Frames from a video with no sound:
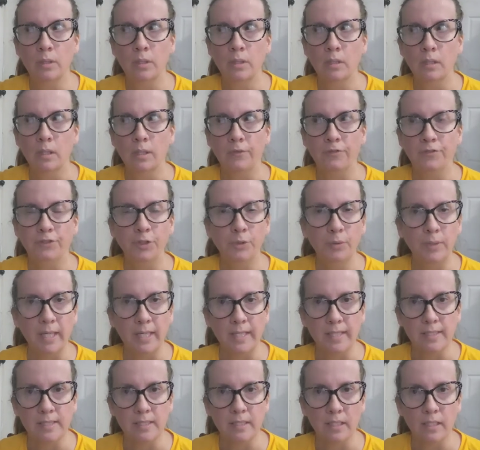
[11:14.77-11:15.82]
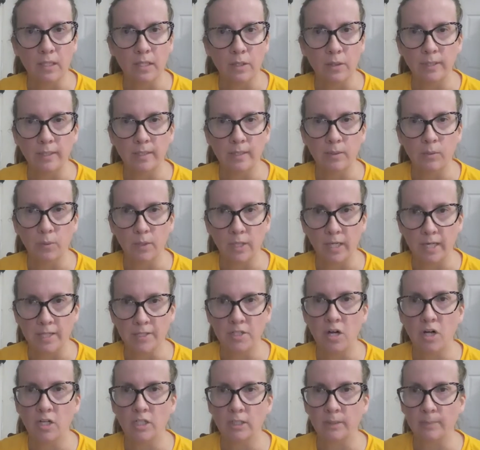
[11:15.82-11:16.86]
a few days ago where I
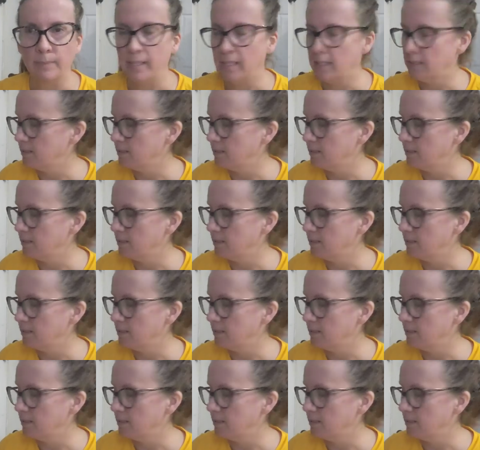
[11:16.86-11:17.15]
talked about